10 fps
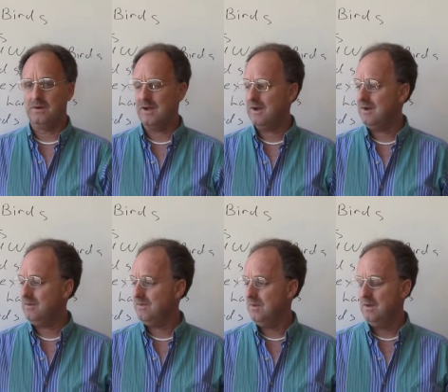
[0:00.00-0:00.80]

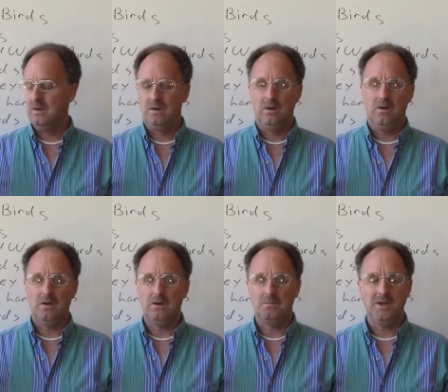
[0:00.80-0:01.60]
guides
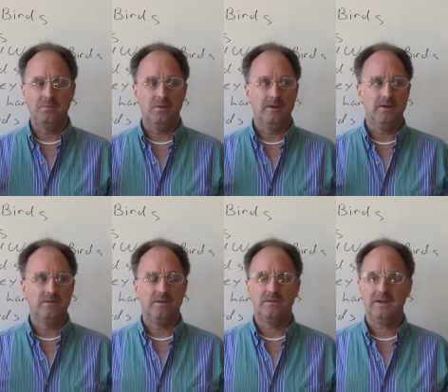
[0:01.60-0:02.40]
or people that are
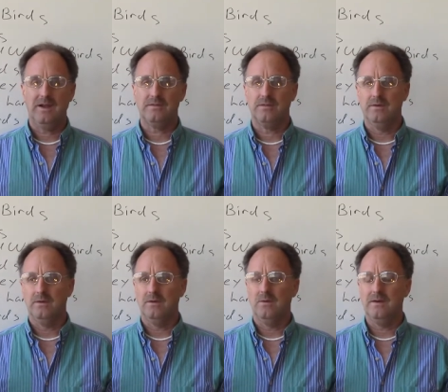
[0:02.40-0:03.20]
just actually
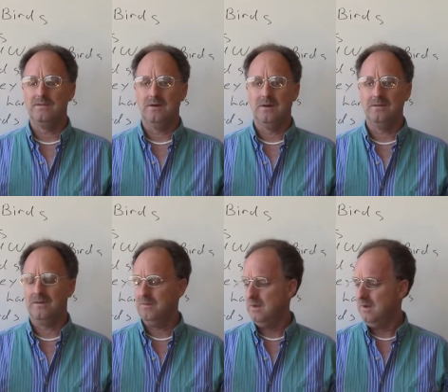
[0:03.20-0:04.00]
doing research.
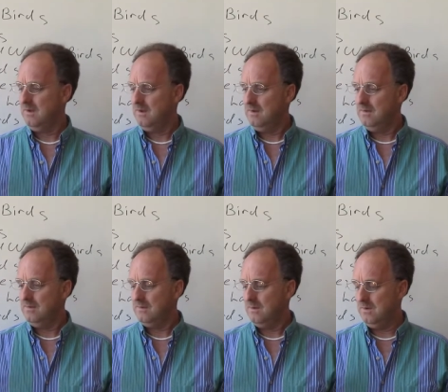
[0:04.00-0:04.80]

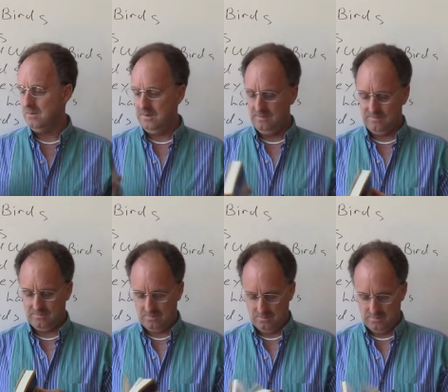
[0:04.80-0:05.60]
So it's